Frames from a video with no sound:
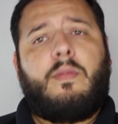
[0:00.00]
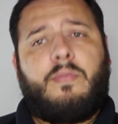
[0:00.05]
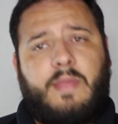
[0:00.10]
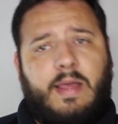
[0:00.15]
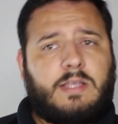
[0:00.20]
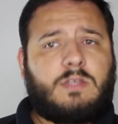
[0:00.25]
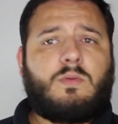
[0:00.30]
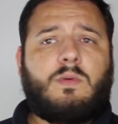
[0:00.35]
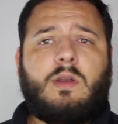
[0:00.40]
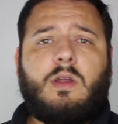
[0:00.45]

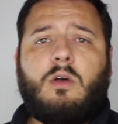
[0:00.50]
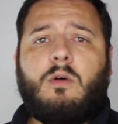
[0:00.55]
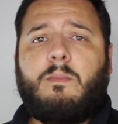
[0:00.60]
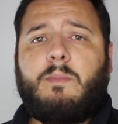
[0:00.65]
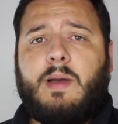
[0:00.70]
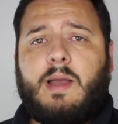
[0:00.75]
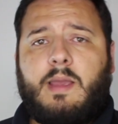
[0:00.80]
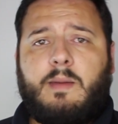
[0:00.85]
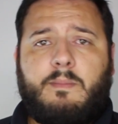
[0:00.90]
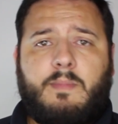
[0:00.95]
that's when I'll
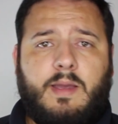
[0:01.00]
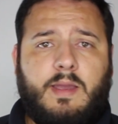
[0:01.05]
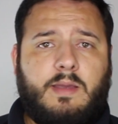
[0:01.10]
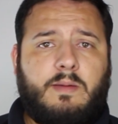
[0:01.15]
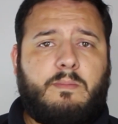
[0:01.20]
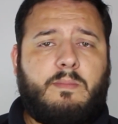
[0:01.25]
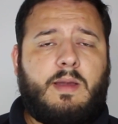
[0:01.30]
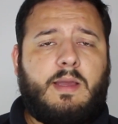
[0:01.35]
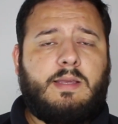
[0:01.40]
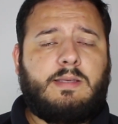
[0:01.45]
buy
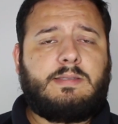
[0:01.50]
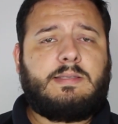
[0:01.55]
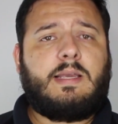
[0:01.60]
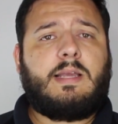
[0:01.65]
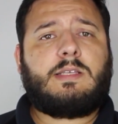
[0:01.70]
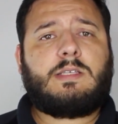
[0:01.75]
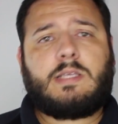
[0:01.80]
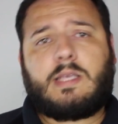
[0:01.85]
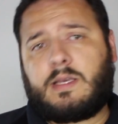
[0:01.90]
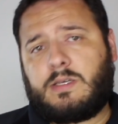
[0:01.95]
my
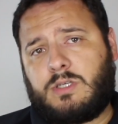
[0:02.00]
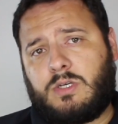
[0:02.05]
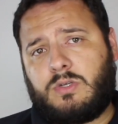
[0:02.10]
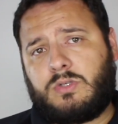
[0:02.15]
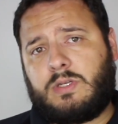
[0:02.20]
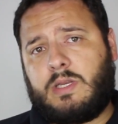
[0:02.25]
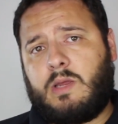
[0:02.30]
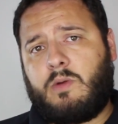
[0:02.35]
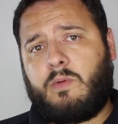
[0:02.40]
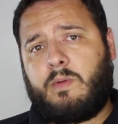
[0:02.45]
sets, because
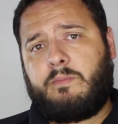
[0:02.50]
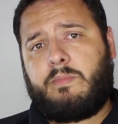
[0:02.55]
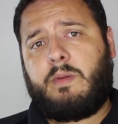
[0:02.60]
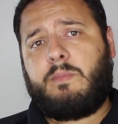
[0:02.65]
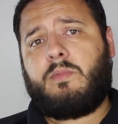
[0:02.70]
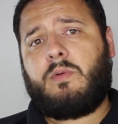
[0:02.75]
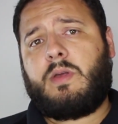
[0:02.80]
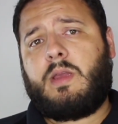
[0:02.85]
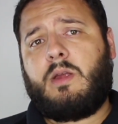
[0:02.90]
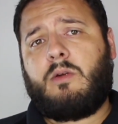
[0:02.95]
usually when
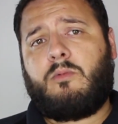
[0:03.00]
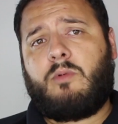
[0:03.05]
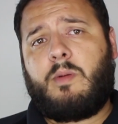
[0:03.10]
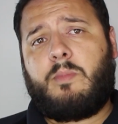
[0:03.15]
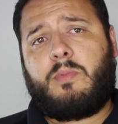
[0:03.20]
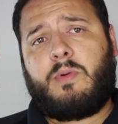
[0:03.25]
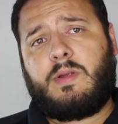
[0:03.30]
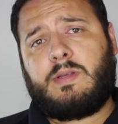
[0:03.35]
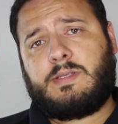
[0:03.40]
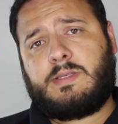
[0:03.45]
people hear
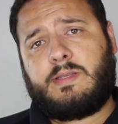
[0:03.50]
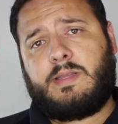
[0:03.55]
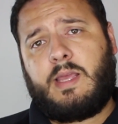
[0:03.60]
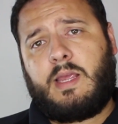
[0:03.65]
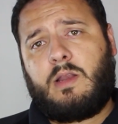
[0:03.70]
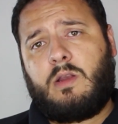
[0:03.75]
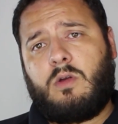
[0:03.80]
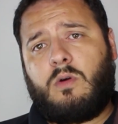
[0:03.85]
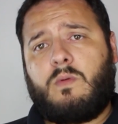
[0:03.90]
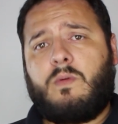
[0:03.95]
reprints,
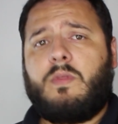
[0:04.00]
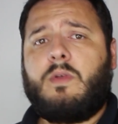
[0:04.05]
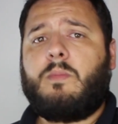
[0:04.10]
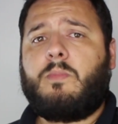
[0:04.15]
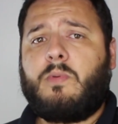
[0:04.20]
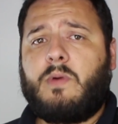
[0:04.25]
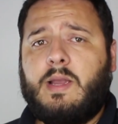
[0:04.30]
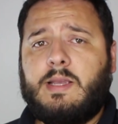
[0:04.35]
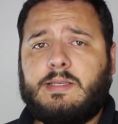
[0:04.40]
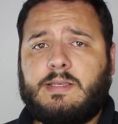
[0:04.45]
they lower their
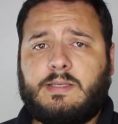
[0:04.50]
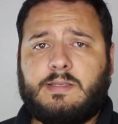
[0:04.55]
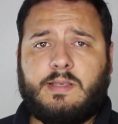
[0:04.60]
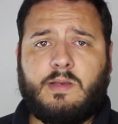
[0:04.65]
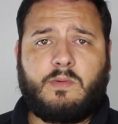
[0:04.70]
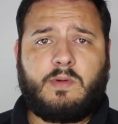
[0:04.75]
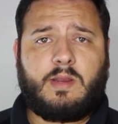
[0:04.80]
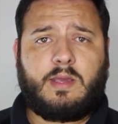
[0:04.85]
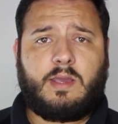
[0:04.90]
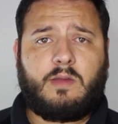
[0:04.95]
prices,
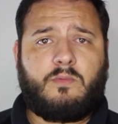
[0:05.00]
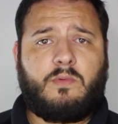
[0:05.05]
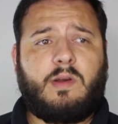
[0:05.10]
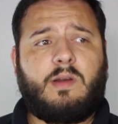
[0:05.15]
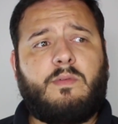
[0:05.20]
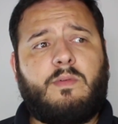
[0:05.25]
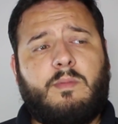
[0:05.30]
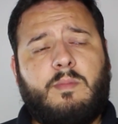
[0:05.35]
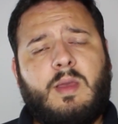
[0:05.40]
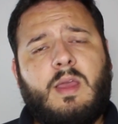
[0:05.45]
they want to get
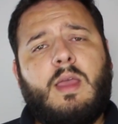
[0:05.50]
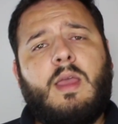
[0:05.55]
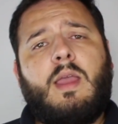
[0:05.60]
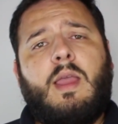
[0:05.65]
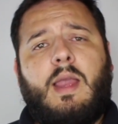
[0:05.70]
rid of them,